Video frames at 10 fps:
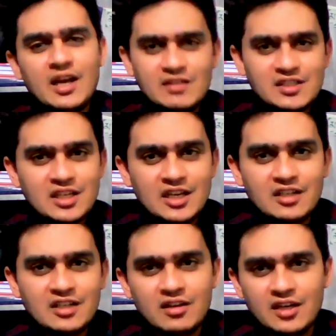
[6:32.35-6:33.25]
I'll just
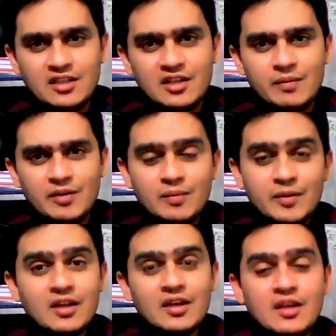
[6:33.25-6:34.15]
read the limited.
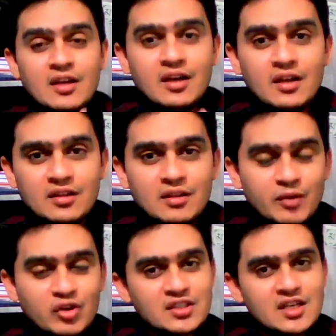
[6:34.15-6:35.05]
But
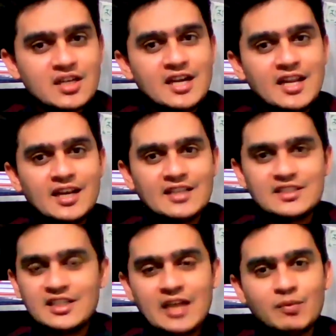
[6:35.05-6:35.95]
because they are reading
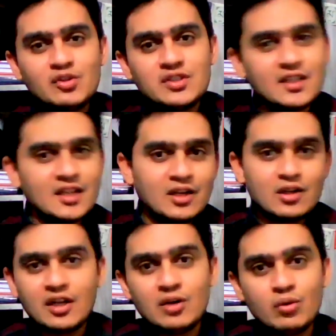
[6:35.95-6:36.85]
less, I'm not saying that
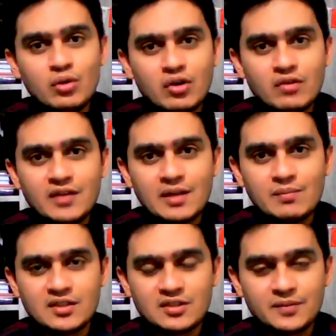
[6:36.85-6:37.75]
they do a lot of time
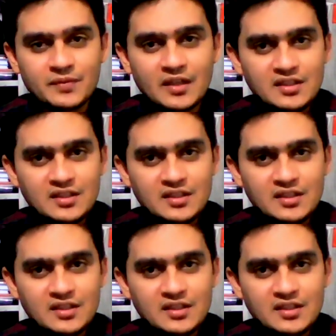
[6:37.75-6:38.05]
pass.